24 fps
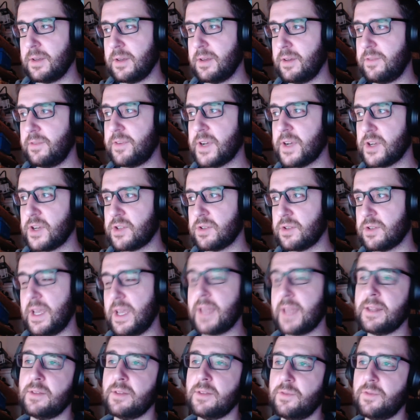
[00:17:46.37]
function
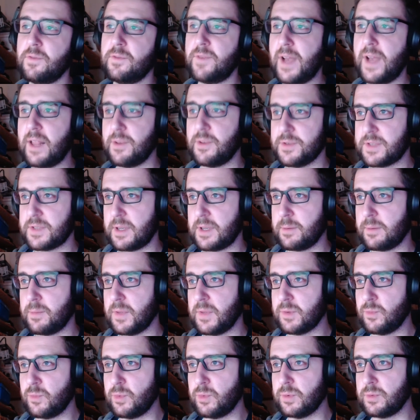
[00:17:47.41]
any values. I
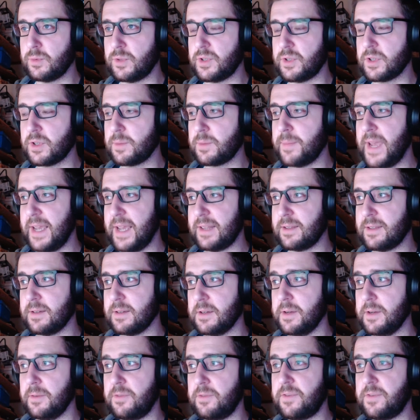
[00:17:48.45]
could make
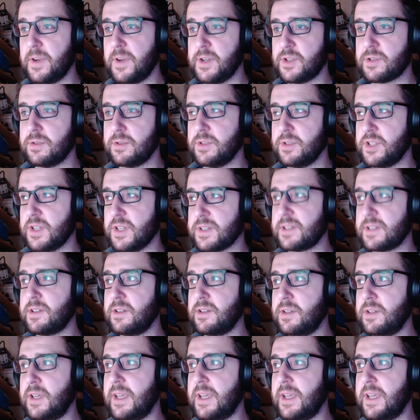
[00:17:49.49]
the function just